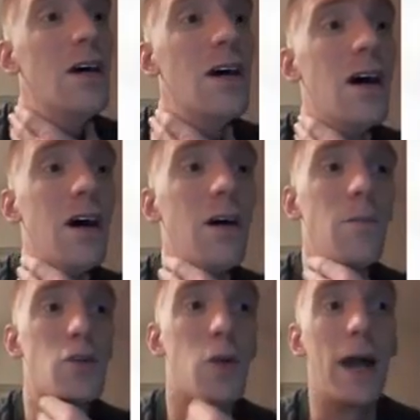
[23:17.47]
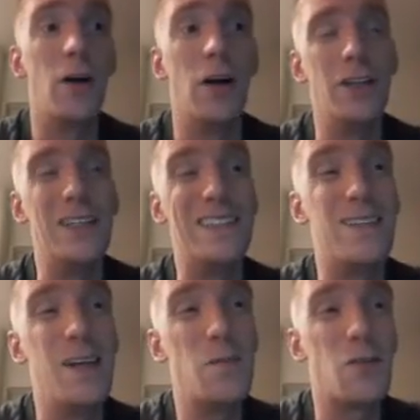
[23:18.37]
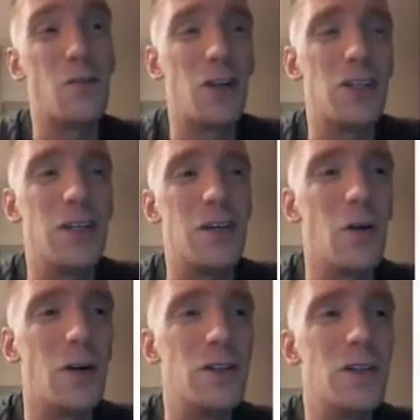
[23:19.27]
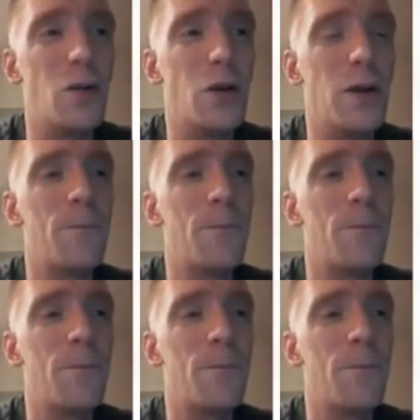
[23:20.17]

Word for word: Try to at least attempt to rush the Eagle Artillery.